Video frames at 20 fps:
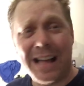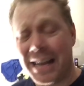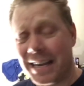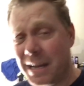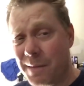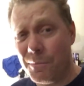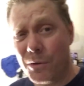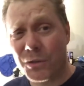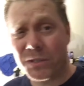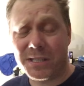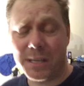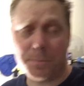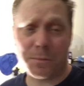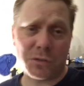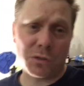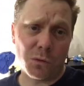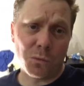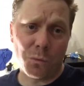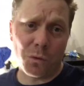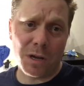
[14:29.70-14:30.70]
I got most
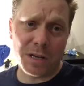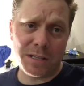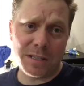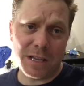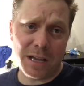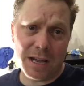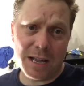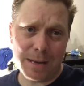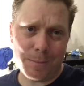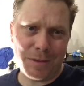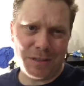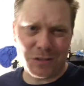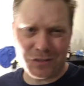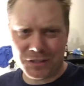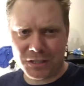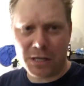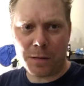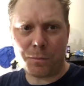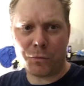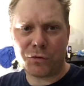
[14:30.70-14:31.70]
episode 1 done. I mean, there's
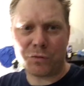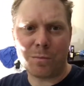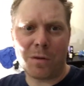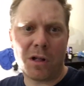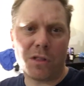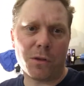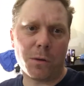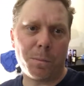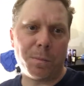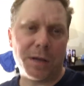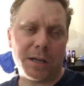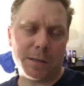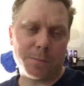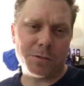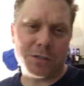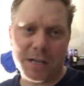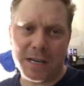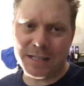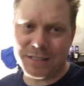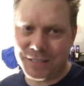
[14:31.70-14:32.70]
a couple small little pickup
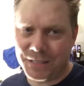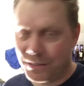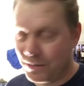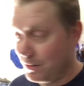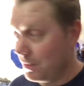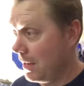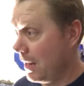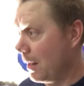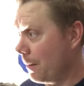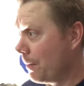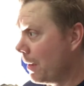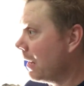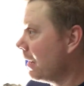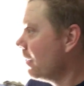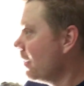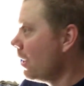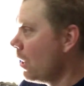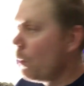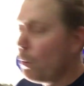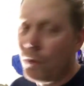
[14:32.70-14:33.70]
shots here and there,
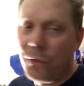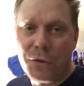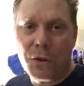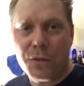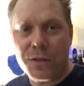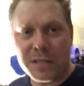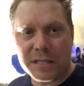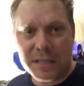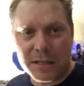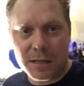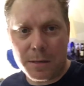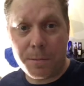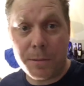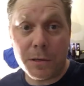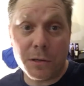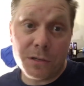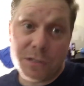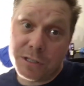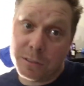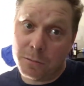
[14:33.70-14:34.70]
but we'll throw this in the
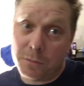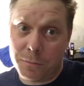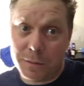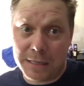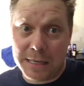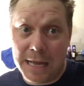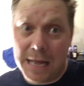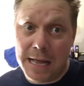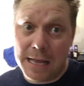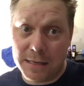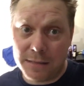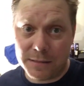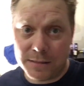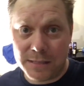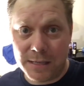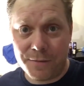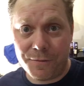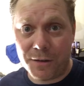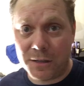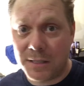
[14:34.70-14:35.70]
computer, see what we got, and
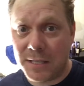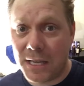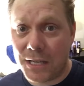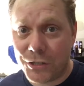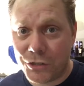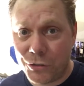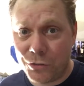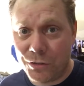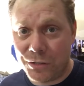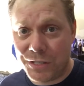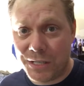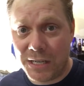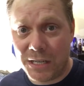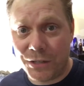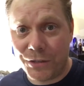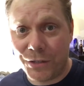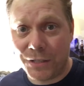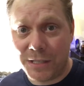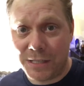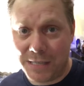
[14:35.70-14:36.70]
see if our test shoot is any
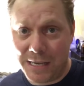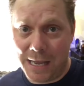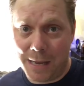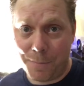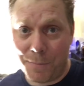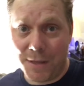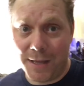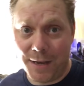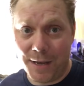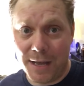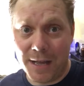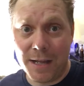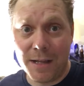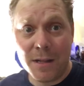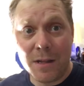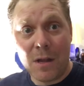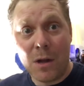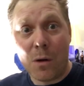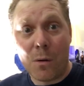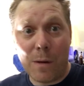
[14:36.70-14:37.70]
good today. But
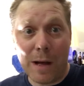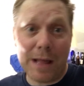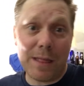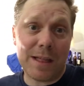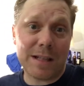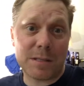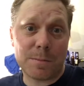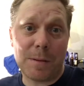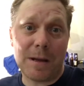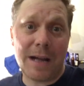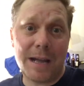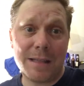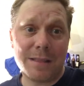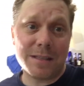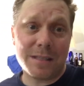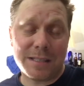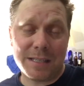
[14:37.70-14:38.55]
well, that's behind the